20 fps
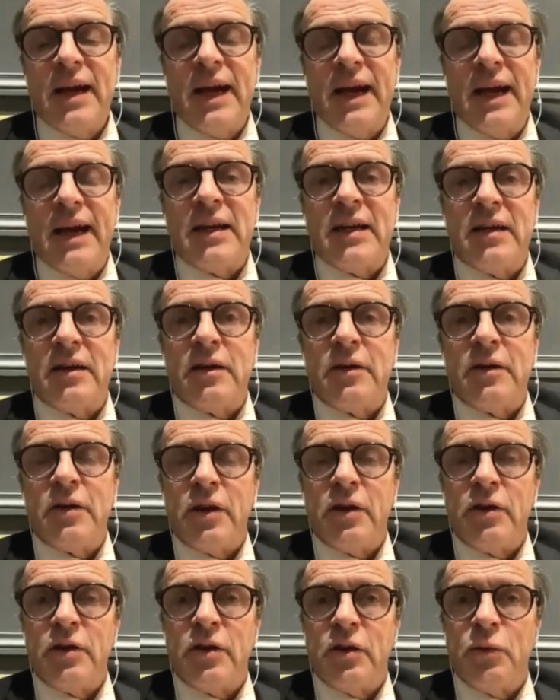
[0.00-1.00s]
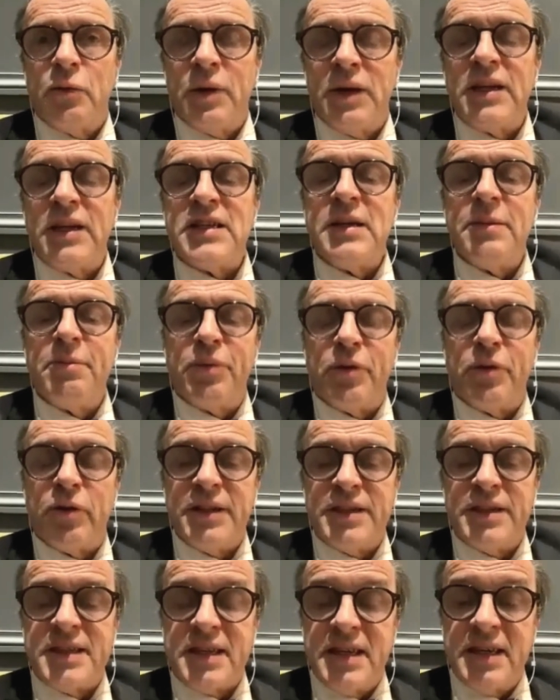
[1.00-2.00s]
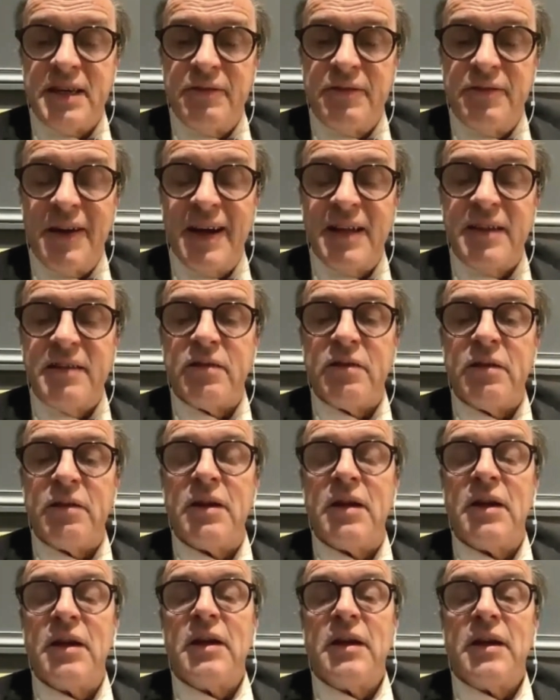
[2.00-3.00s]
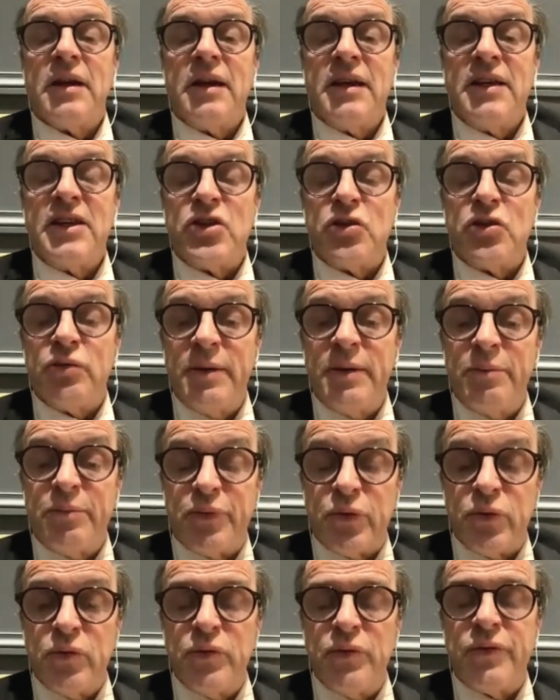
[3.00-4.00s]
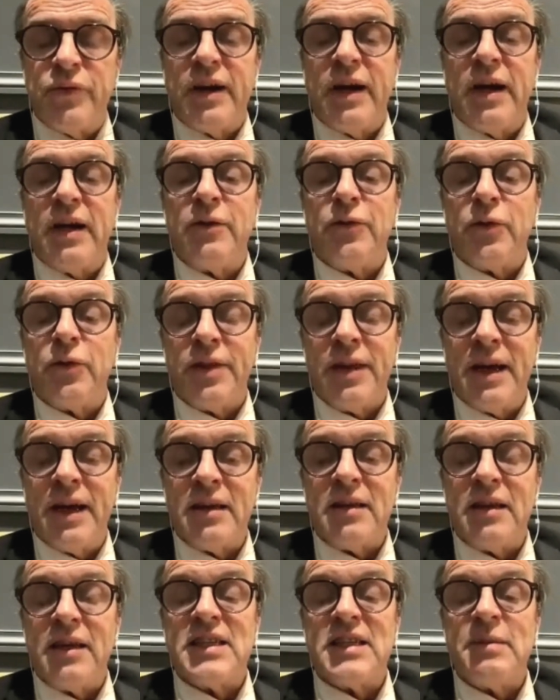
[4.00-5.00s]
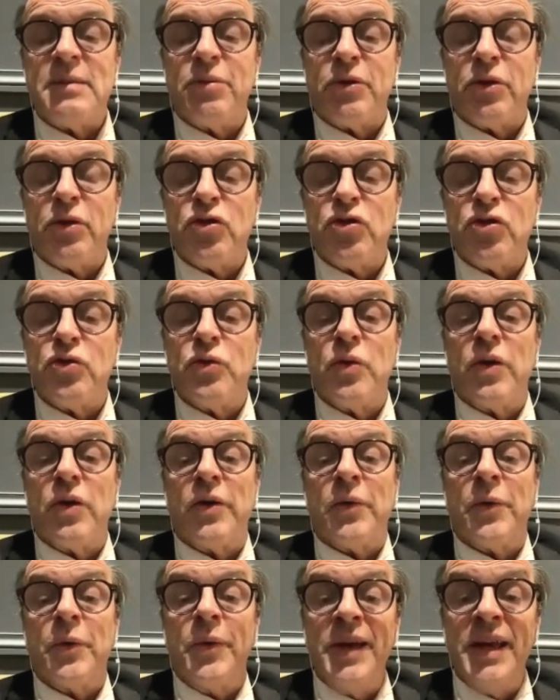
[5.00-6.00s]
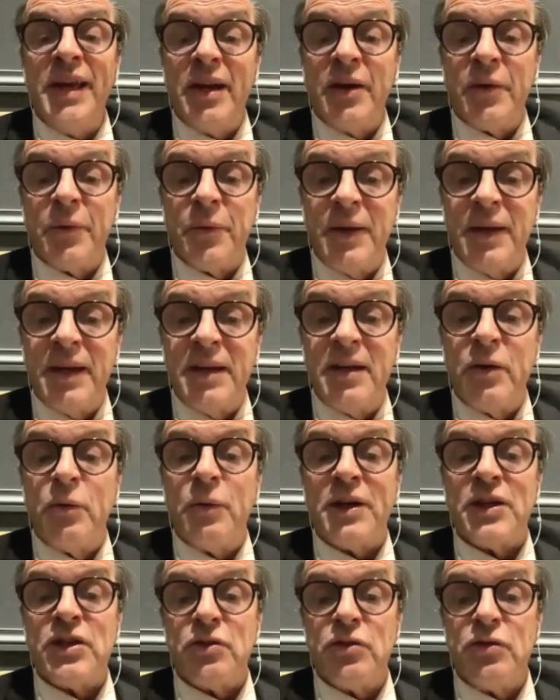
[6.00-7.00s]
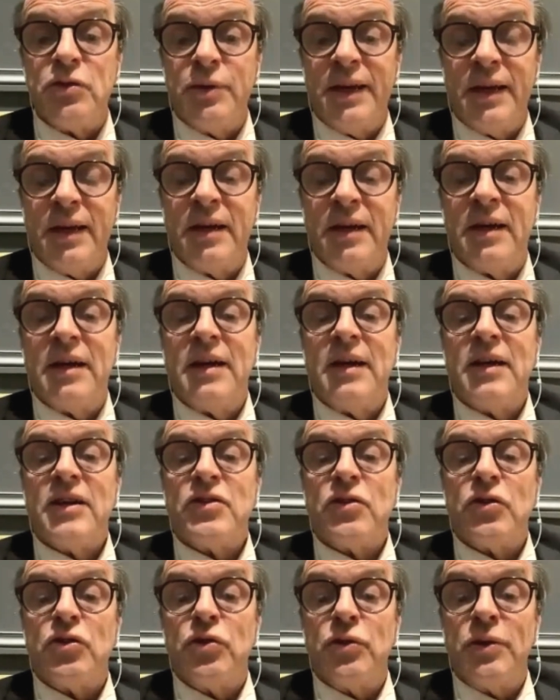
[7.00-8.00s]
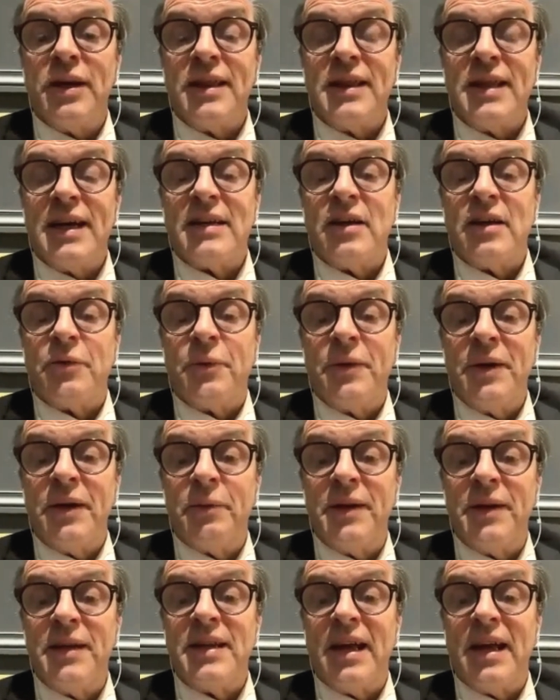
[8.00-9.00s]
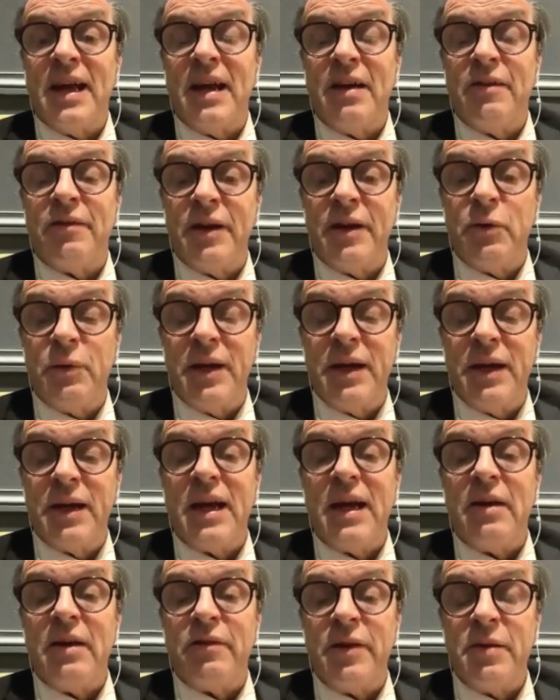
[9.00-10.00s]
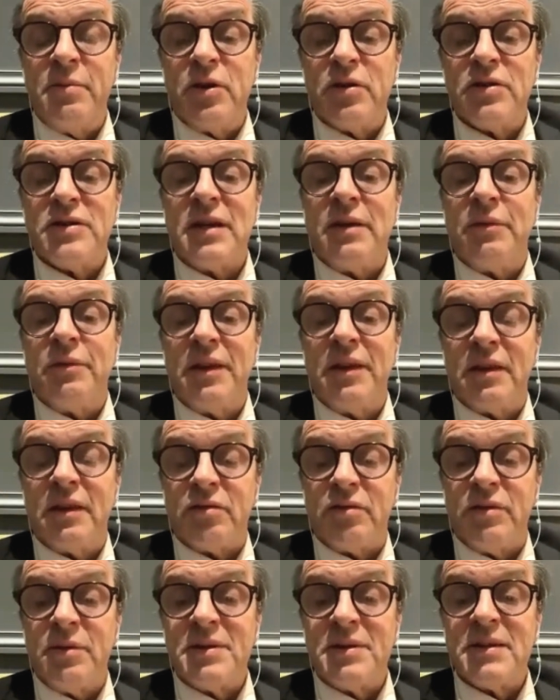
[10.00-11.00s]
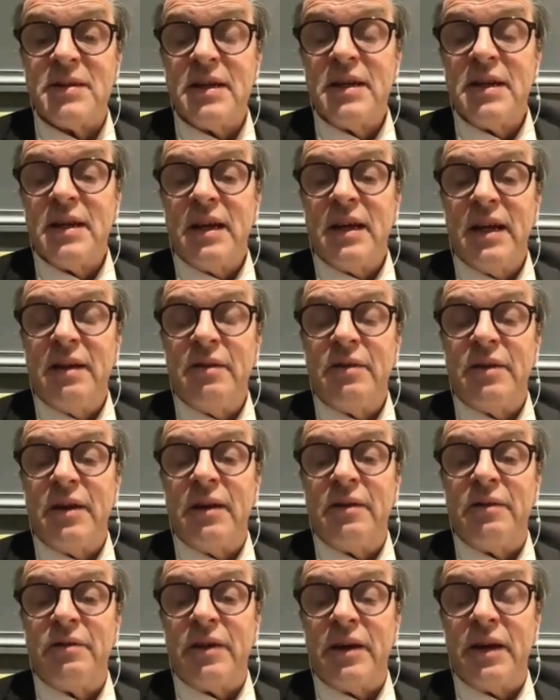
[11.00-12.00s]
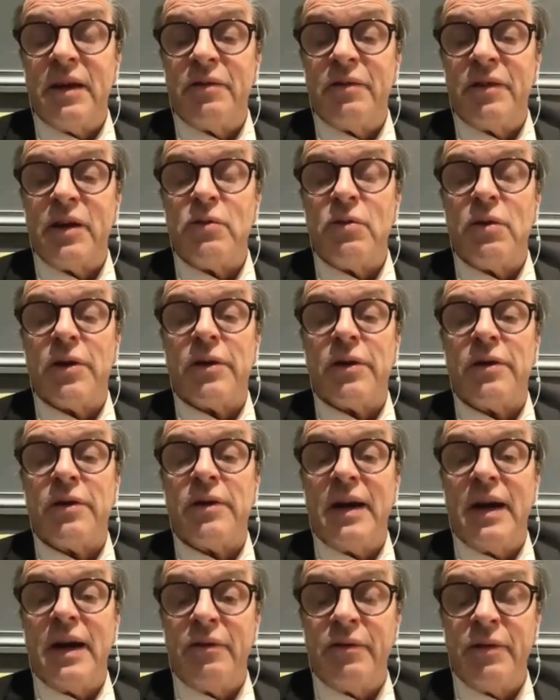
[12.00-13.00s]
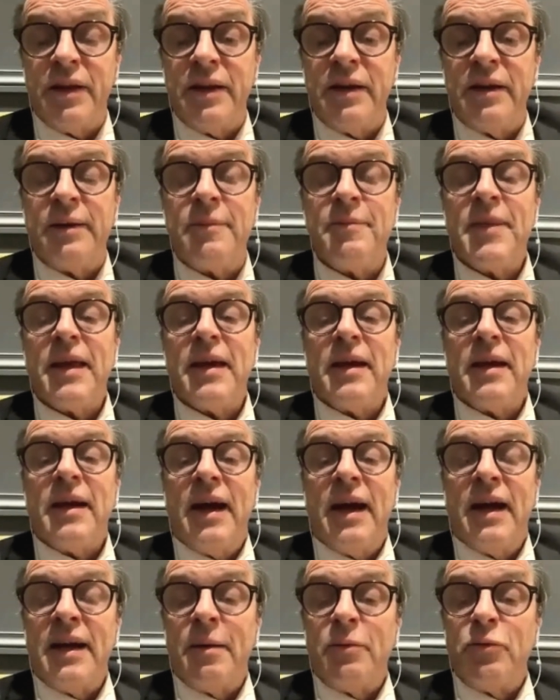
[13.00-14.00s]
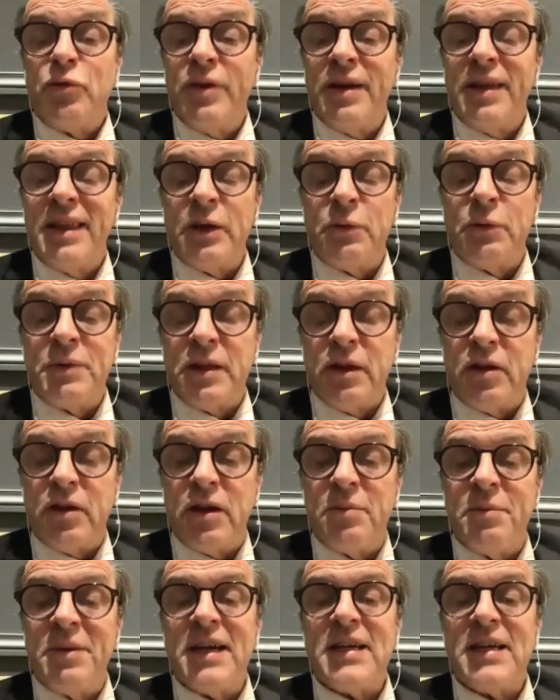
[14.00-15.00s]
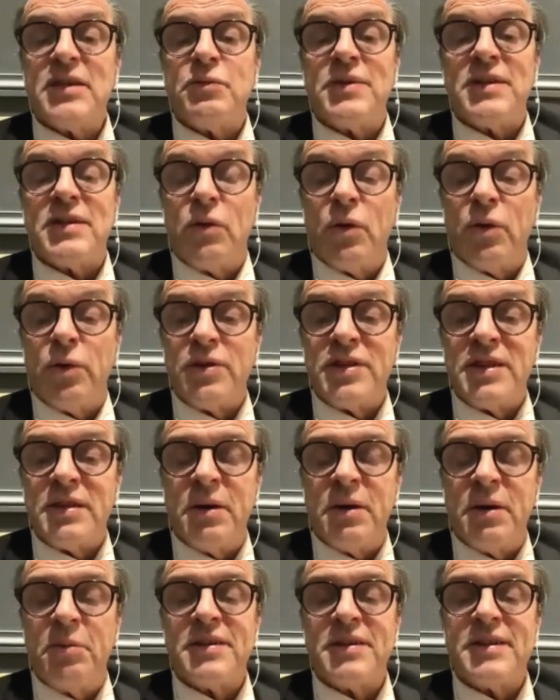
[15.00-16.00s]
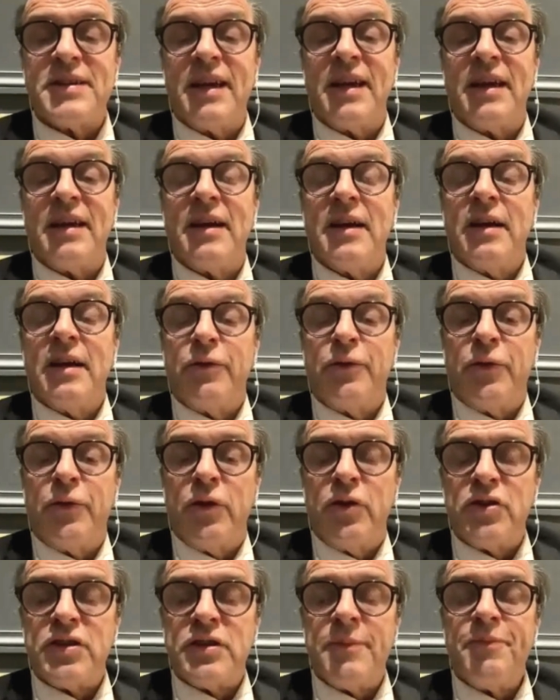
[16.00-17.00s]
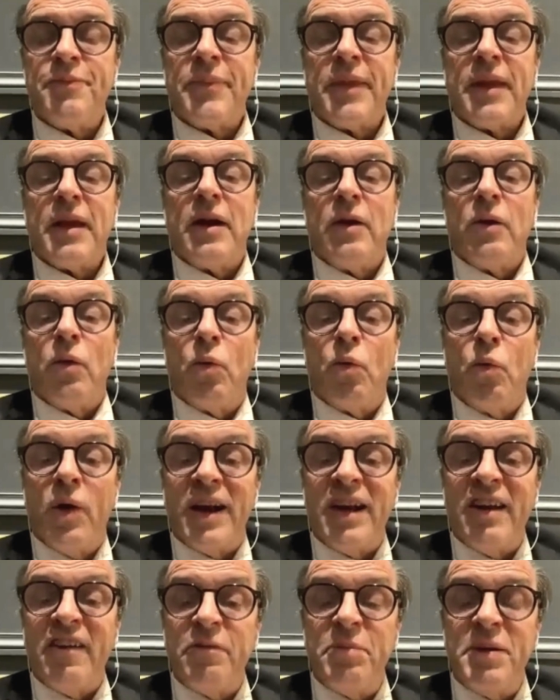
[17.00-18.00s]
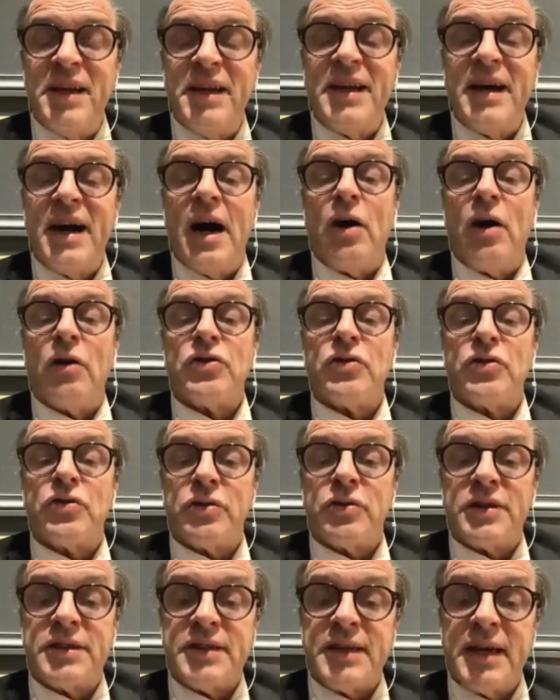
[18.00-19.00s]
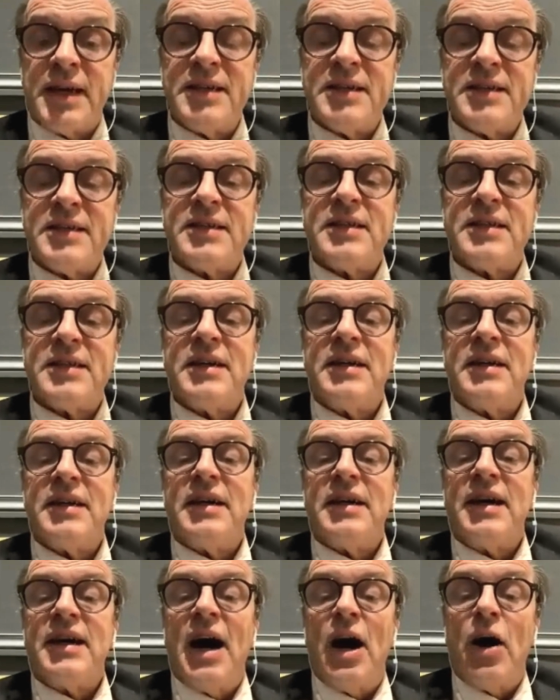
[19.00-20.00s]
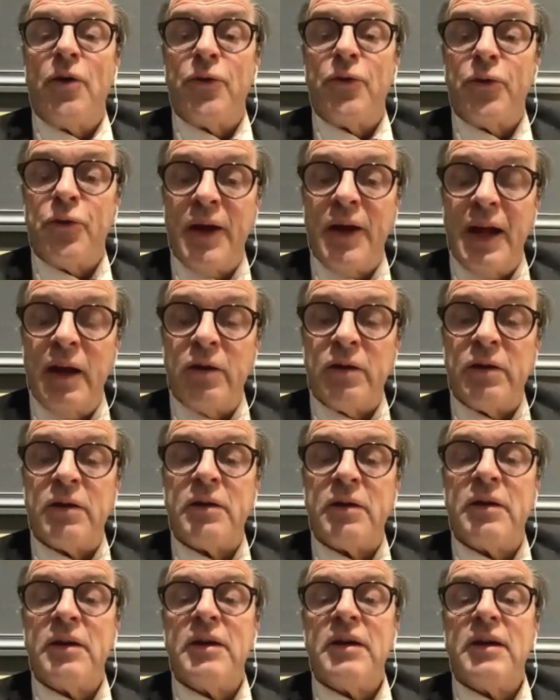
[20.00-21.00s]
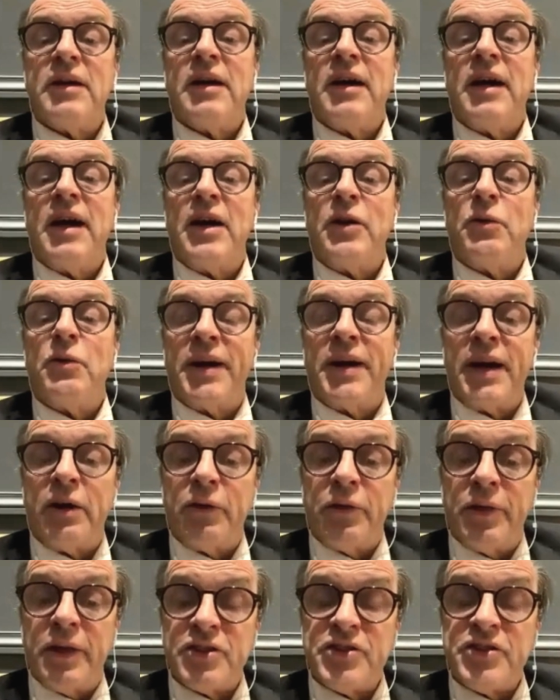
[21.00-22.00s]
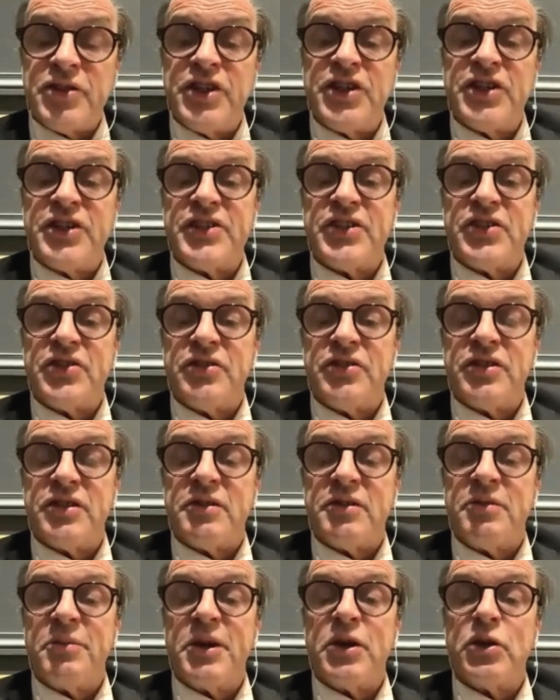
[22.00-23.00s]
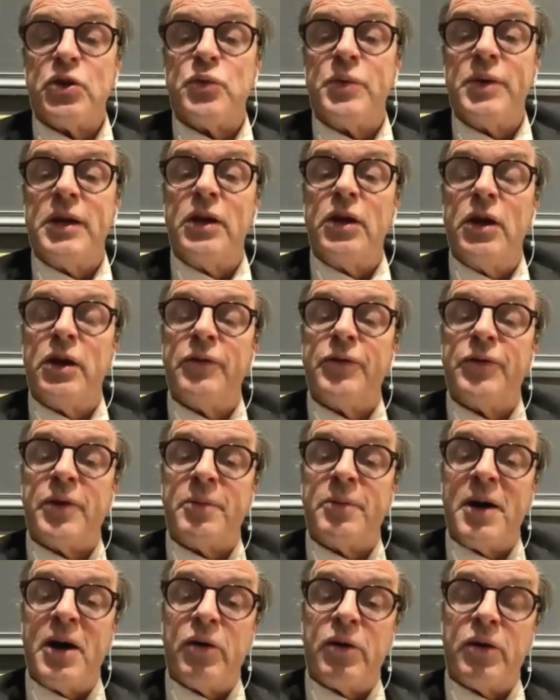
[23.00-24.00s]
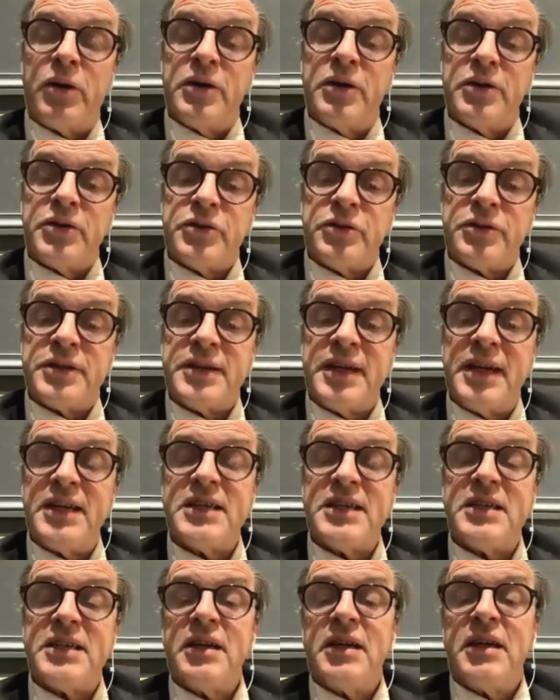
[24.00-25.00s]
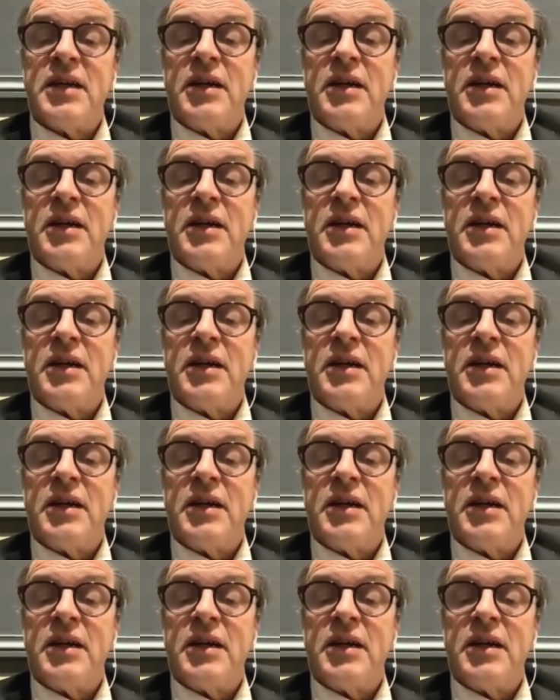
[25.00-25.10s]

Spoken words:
And what is important, vital, is to improve. And for that, it's important to reread what you're doing. So doing that, reread every week, every month, every 3 months, every quarter, every year. And I'm doing that with the COMEX, with all the team members, saying, first, what have been our success, our failure, and what are the suggestions? Because we learn from our success.